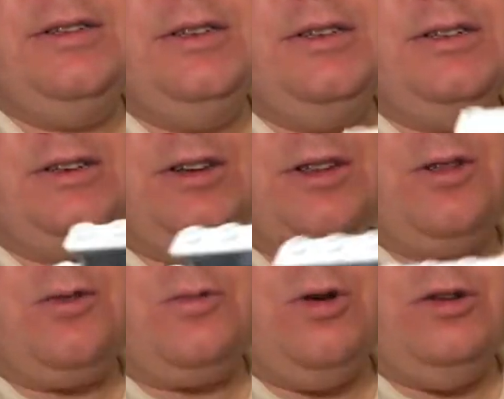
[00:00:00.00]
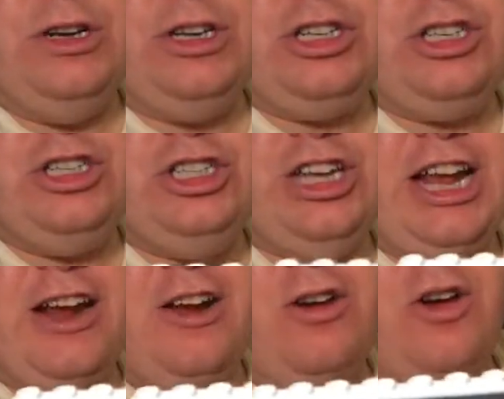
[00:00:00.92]
sort of throne-ish
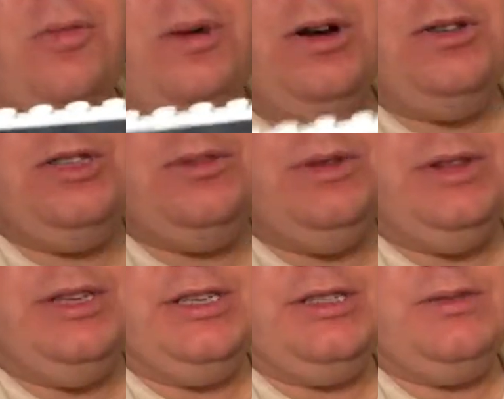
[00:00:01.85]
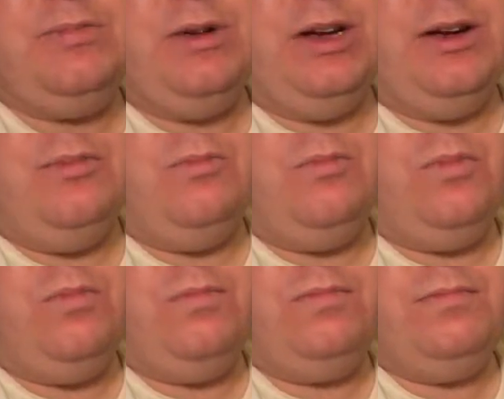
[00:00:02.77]
chair almost with this
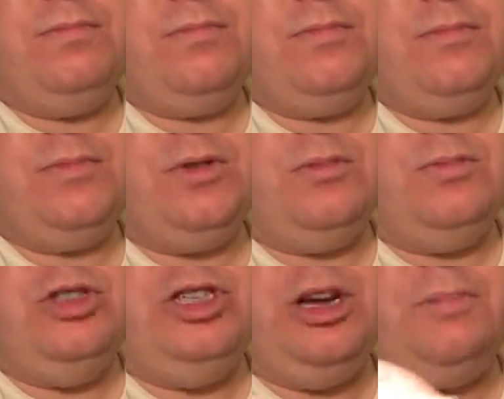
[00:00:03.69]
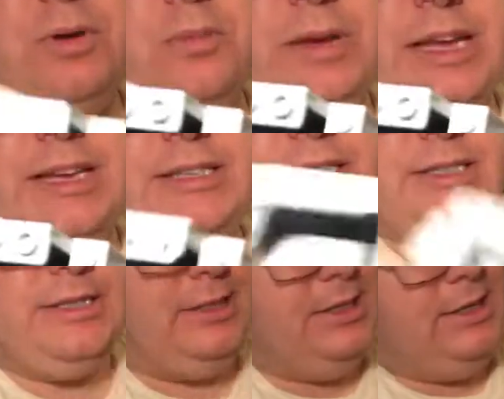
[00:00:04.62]
little jumper
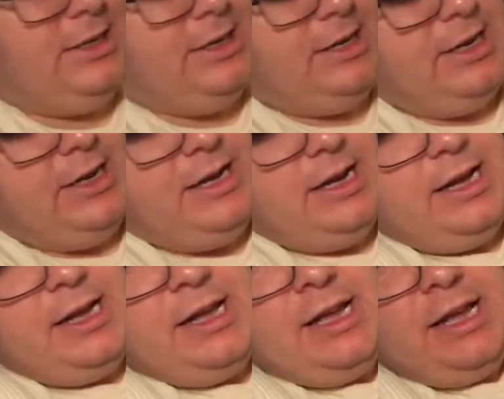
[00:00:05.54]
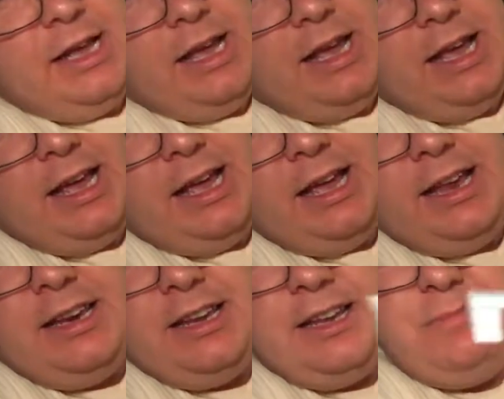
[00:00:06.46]
piece.
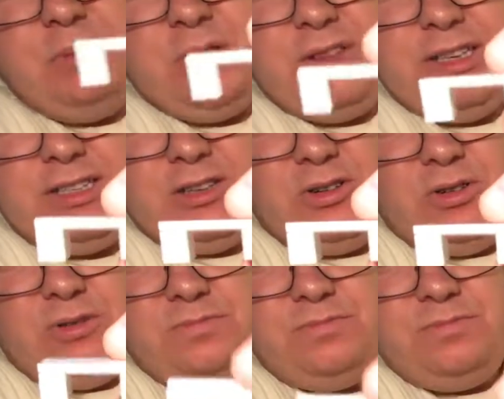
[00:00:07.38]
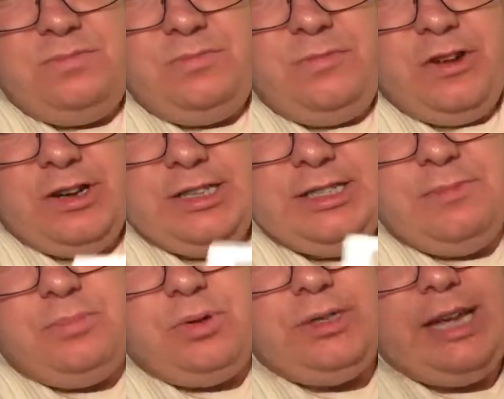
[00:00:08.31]
And I built this little very
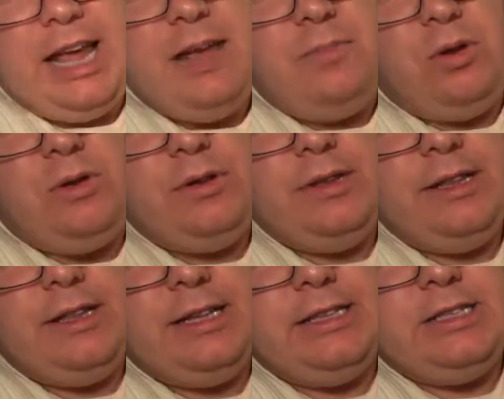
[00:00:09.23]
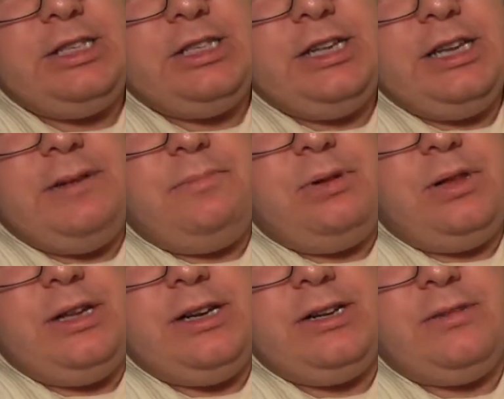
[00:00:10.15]
simple table, and that's just getting
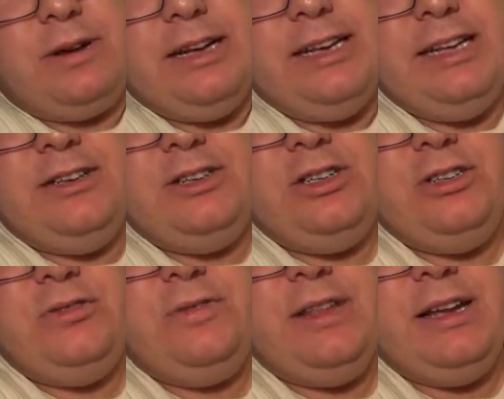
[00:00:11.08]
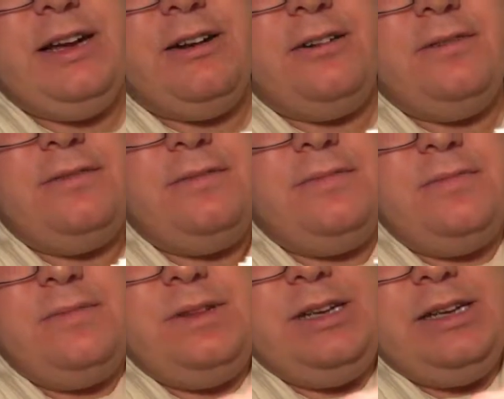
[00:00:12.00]
plugged right into there.
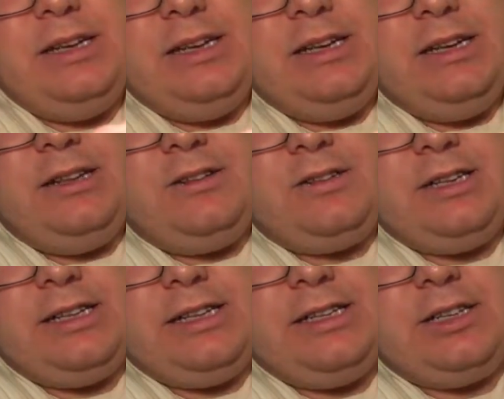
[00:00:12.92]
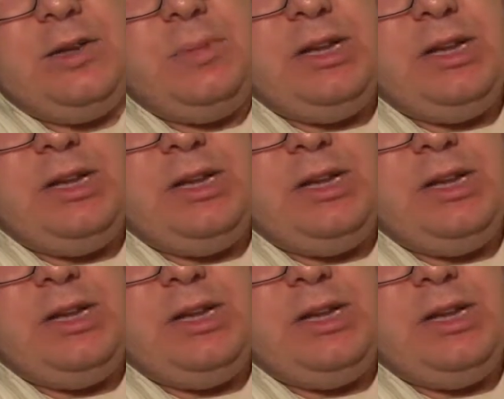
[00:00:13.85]
And it looks like that's going to be